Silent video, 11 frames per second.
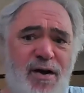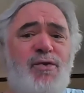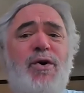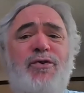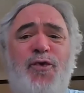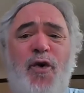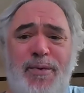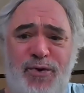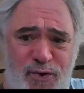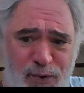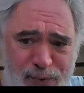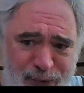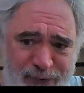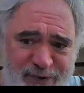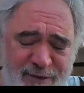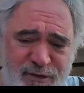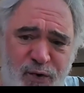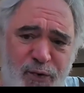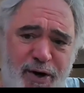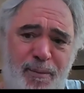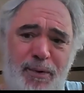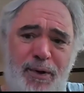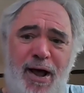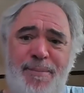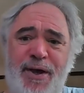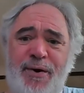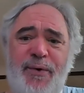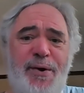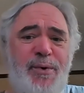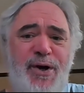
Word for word: Of course, pharmaceuticals have incredible lobbying, right?